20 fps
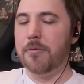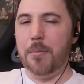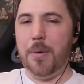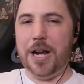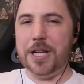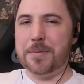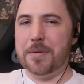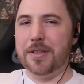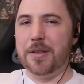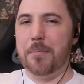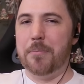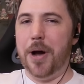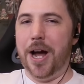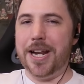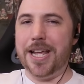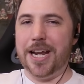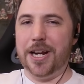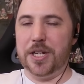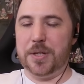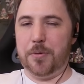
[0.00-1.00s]
Reminds me of the
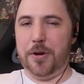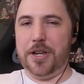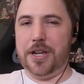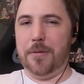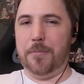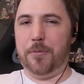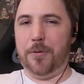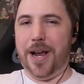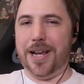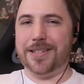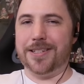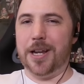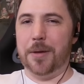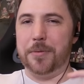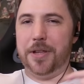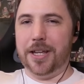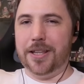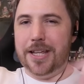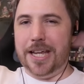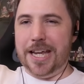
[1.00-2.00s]
bunny ears where you can press
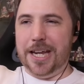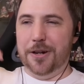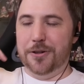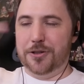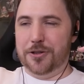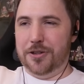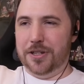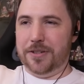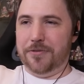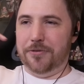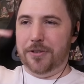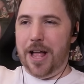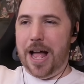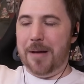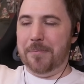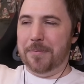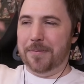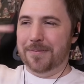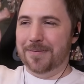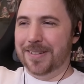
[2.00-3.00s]
something and the ears just
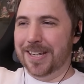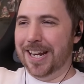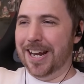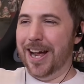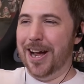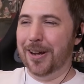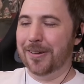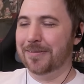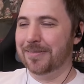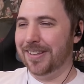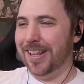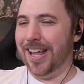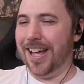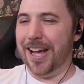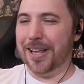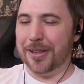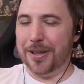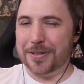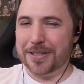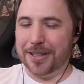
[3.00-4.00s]
flop, you know?
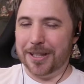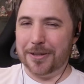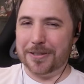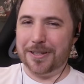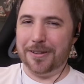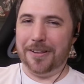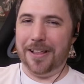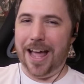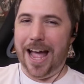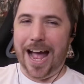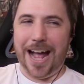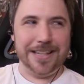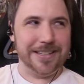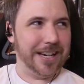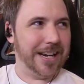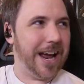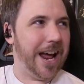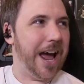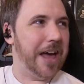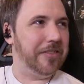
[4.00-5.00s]
Those little hats.
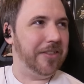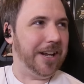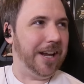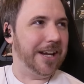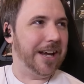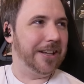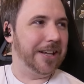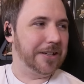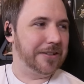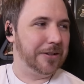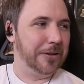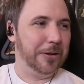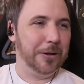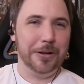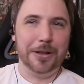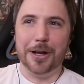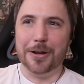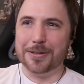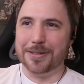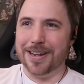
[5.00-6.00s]
I think I got like two
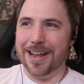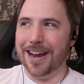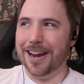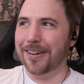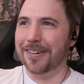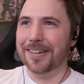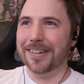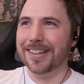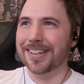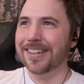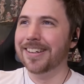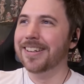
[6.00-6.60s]
of those now.